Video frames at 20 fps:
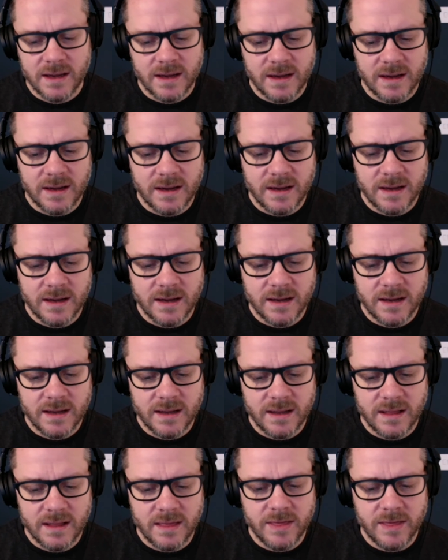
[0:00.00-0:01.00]

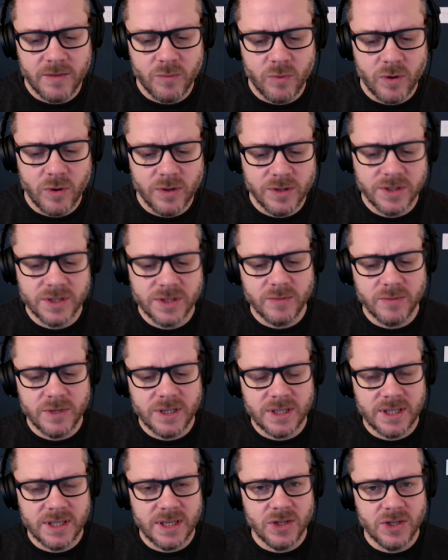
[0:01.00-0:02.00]
the ones that we
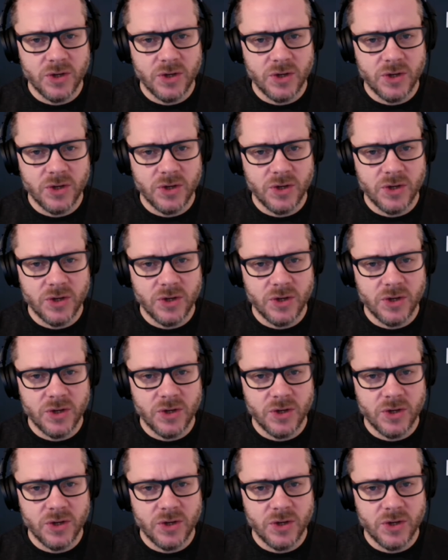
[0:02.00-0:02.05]
see